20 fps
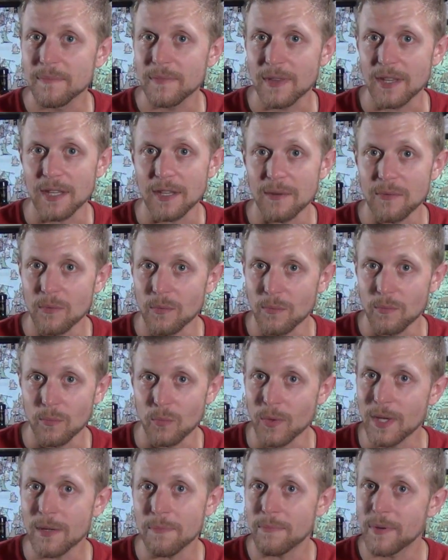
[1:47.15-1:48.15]
The
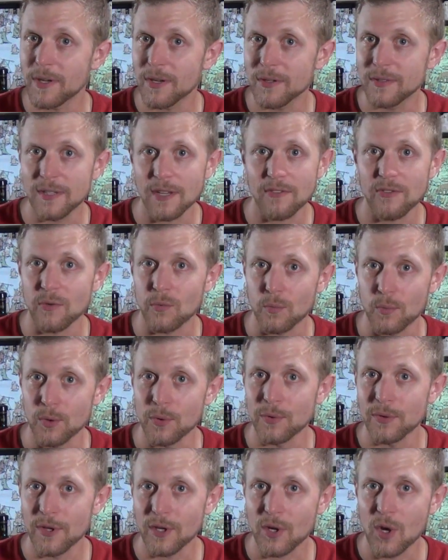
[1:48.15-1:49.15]
wheat beer doesn't
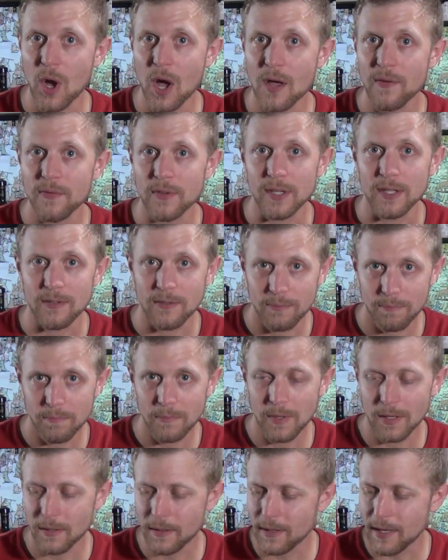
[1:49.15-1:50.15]
ruin the coffee. It's
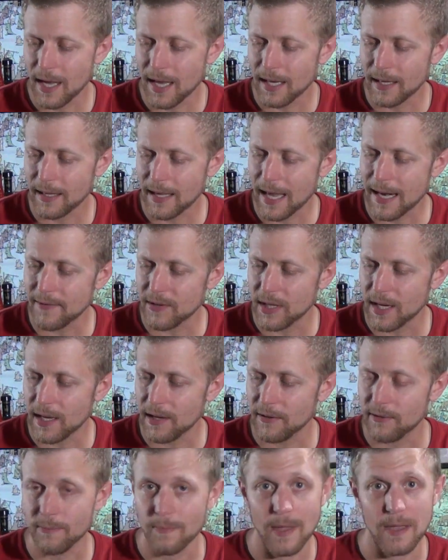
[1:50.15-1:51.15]
kind of a
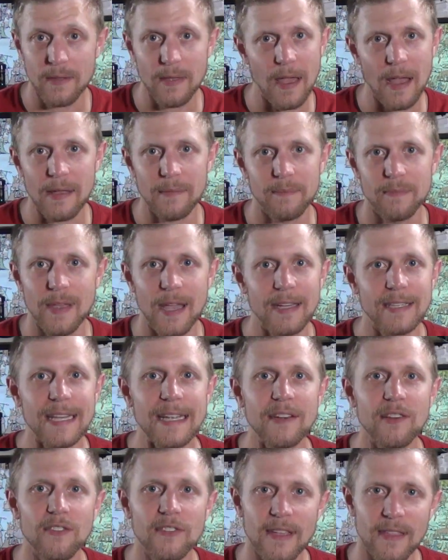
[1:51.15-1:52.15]
nice, I
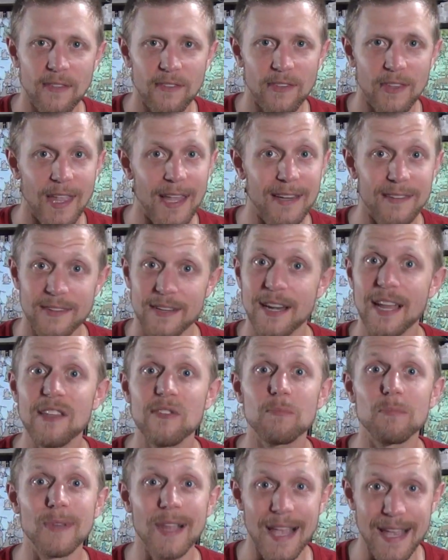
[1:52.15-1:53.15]
tend to say this a lot, it's a
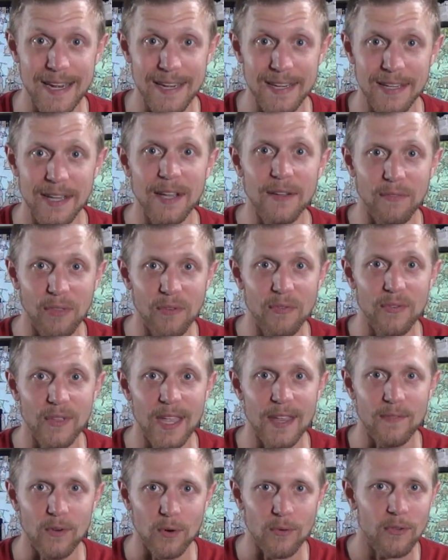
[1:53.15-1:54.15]
nice blend of the
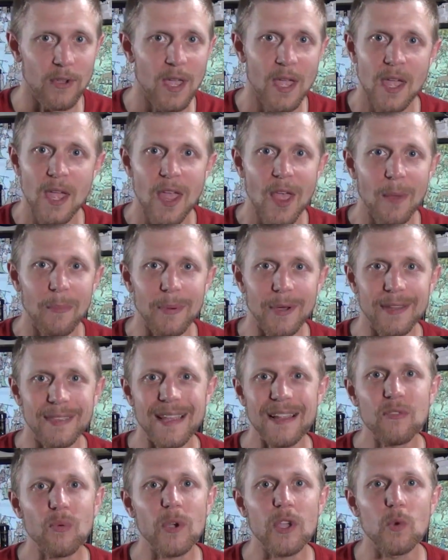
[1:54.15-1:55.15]
flavors. But
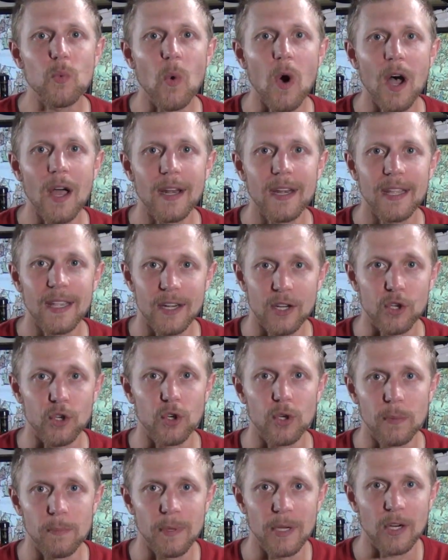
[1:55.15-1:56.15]
that's what you want in a
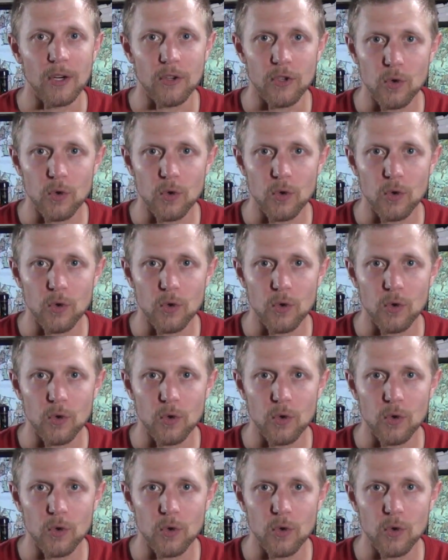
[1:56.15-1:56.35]
good beer.